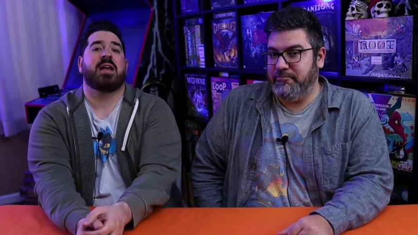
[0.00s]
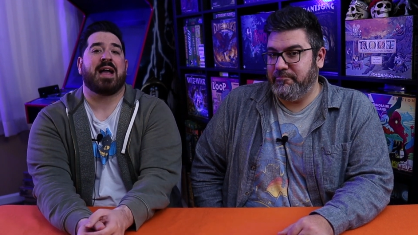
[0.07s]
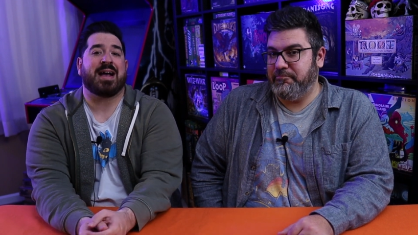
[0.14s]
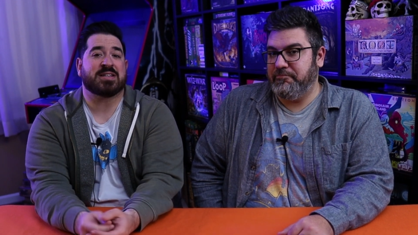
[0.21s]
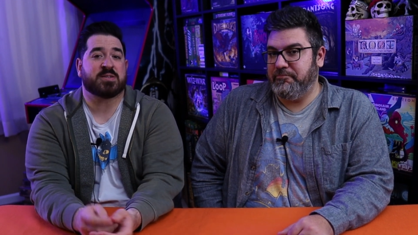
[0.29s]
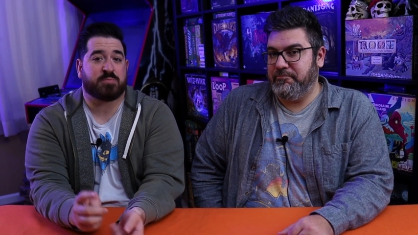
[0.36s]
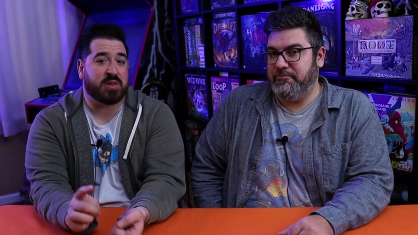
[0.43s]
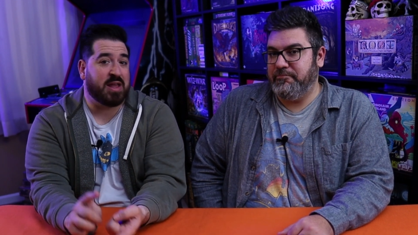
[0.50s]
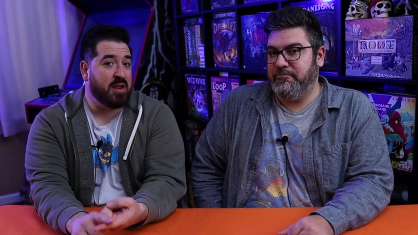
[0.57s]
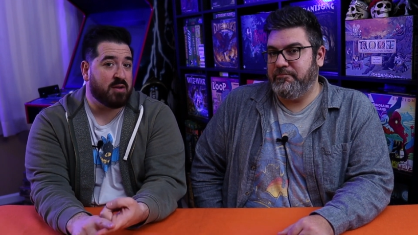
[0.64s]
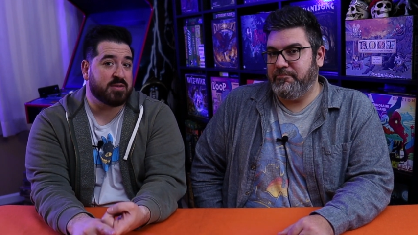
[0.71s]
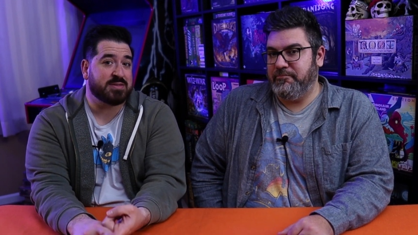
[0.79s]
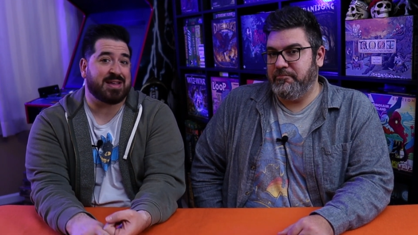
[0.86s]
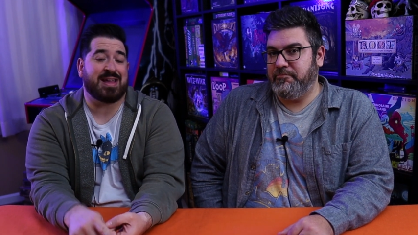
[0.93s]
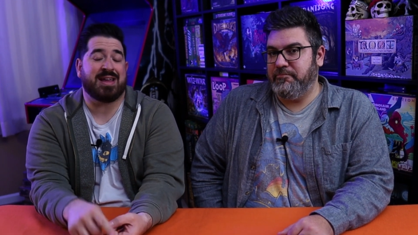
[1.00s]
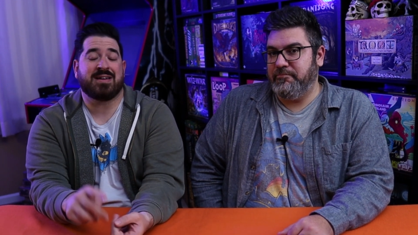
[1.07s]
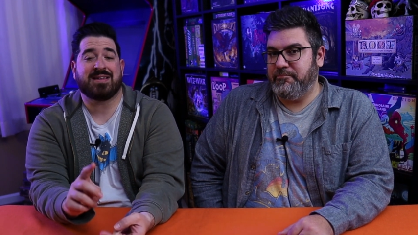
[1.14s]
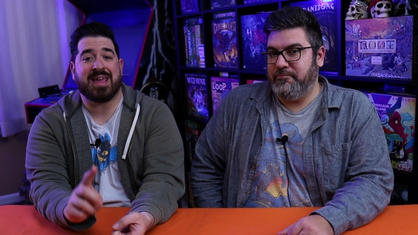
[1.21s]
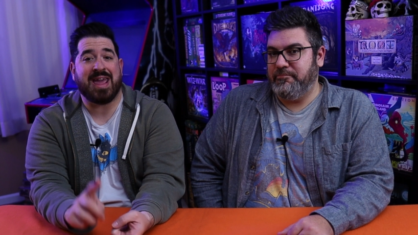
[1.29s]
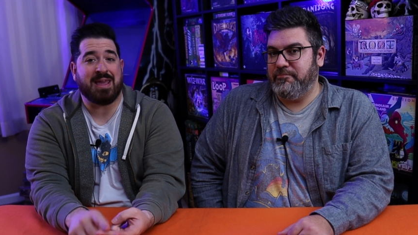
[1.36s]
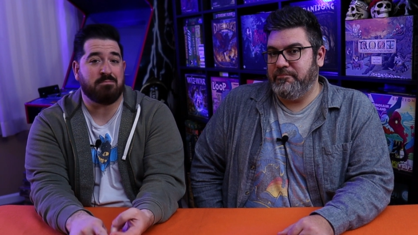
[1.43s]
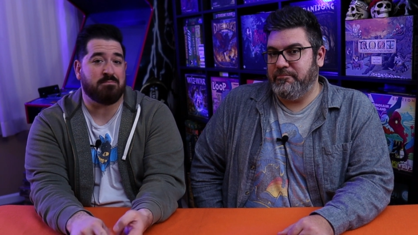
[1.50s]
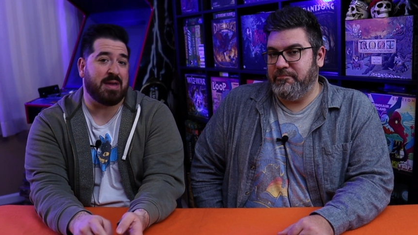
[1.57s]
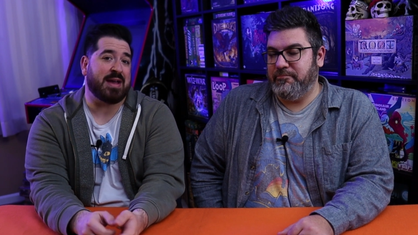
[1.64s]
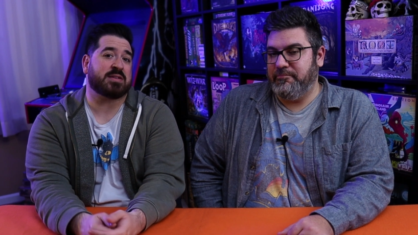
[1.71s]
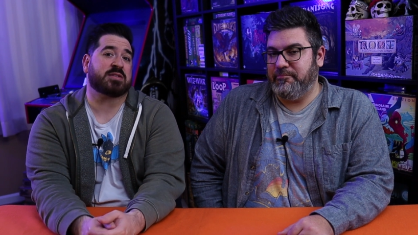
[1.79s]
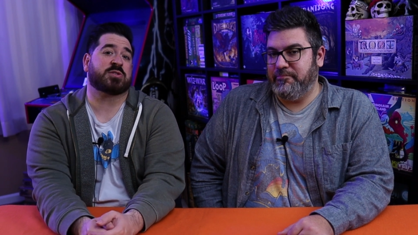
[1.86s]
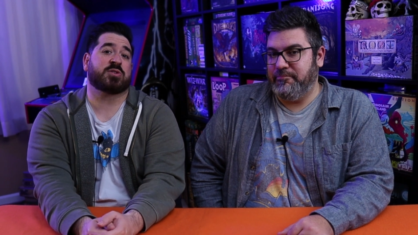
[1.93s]
Speaker 1: as players and game
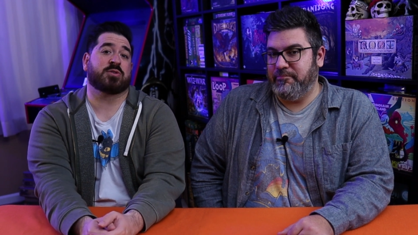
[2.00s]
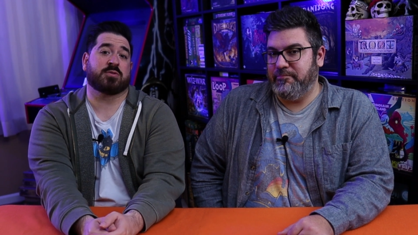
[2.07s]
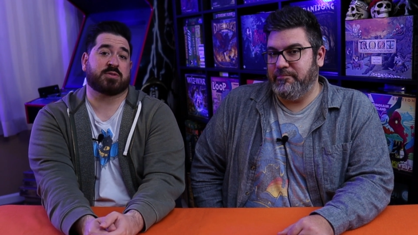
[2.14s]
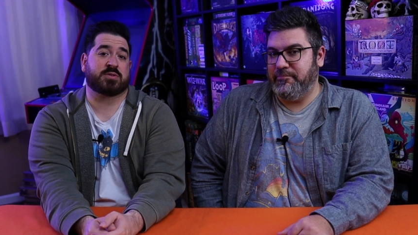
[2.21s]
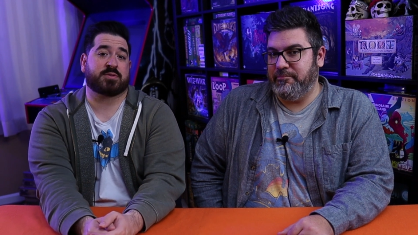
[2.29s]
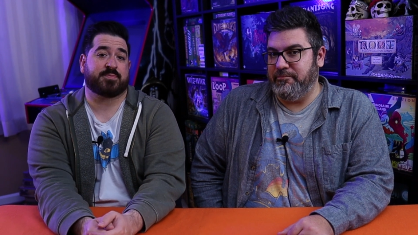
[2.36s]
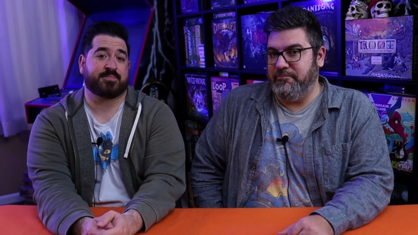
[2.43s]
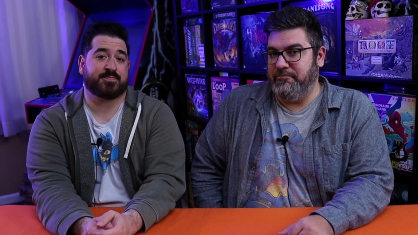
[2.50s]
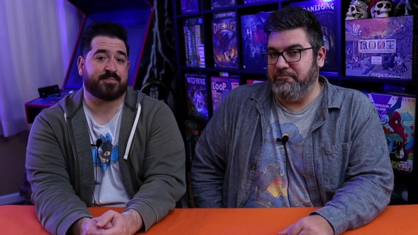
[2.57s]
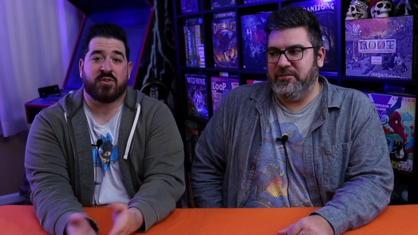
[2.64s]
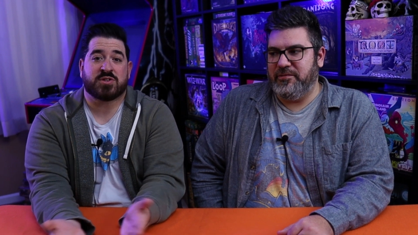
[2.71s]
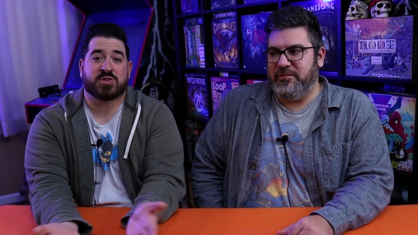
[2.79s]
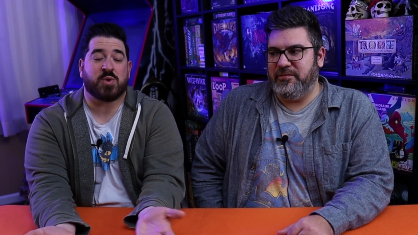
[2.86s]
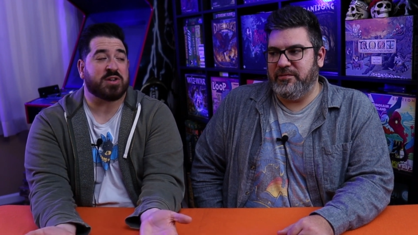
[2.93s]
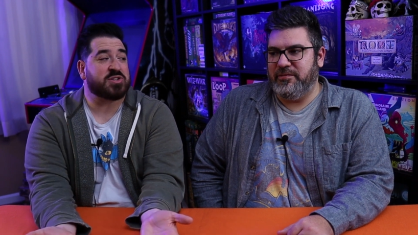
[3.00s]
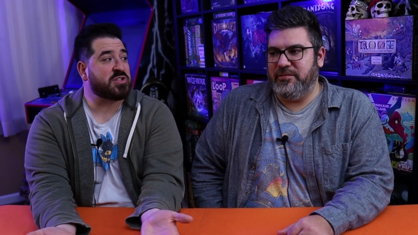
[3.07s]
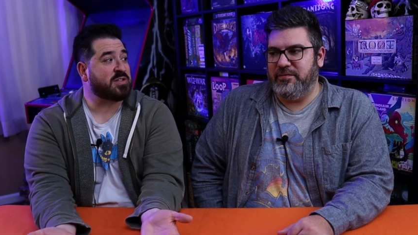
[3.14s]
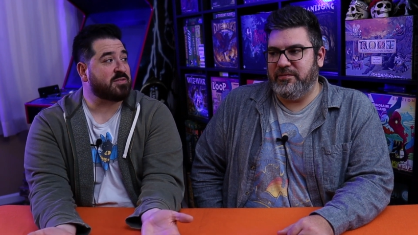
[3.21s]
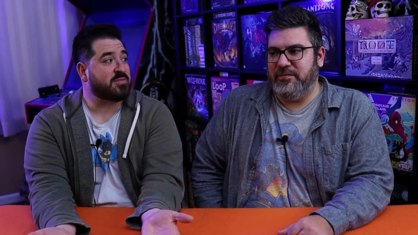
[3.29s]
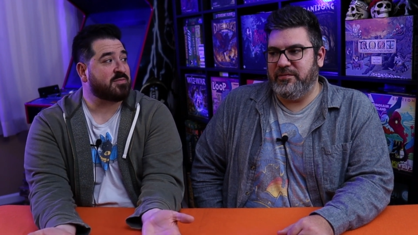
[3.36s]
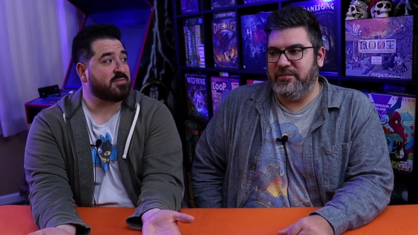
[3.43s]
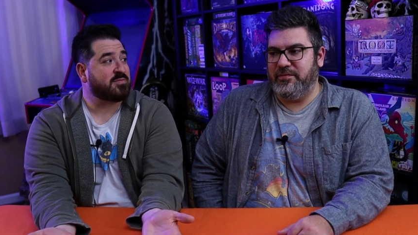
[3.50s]
masters. First question: